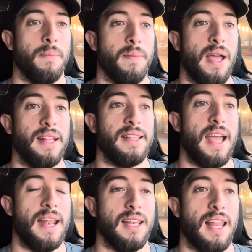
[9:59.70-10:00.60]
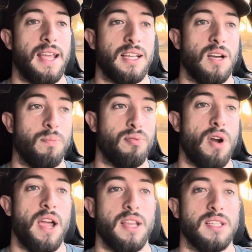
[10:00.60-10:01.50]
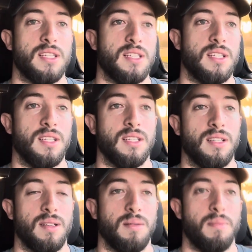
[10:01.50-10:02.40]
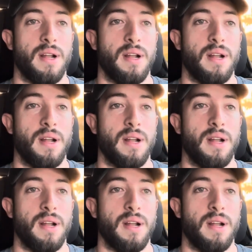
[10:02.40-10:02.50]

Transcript: and then like a price. But